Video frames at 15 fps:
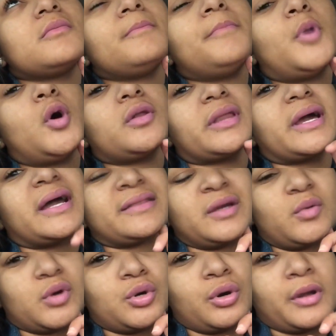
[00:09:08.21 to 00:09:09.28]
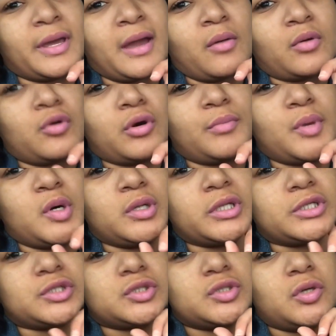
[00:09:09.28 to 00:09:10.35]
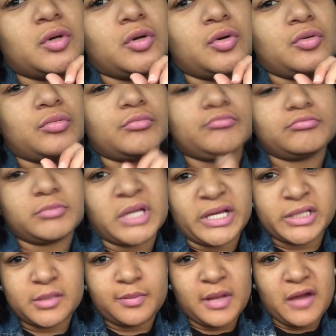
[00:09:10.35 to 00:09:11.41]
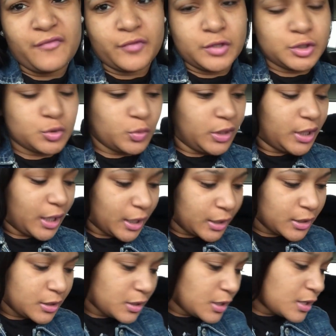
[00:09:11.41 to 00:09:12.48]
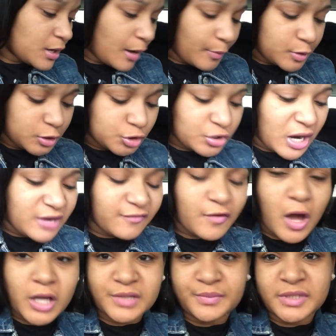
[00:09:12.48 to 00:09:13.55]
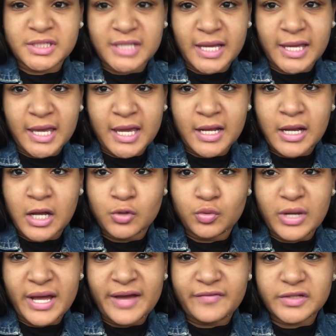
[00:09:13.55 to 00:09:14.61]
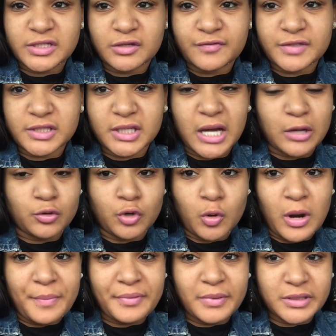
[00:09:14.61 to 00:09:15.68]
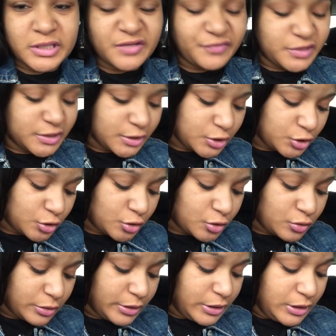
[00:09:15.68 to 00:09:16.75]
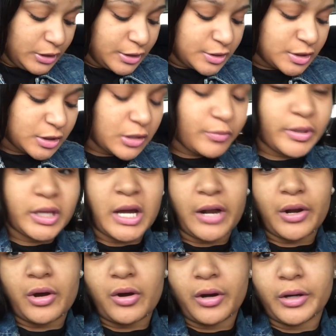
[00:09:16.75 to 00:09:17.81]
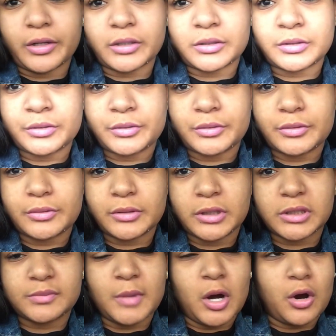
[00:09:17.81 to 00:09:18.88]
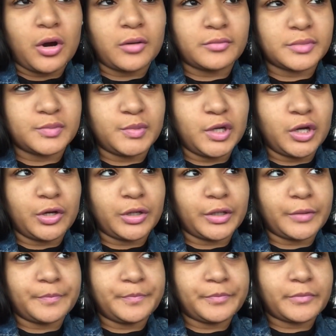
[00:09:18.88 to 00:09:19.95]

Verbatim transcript: bowling. I think we're going, yeah, we're going bowling. So that's the plan for this weekend. I'm gonna try to vlog as much as I can. I do not have a selfie stick. I don't know where I put my selfie stick, so this is gonna be kind of hard because my arms be hurting.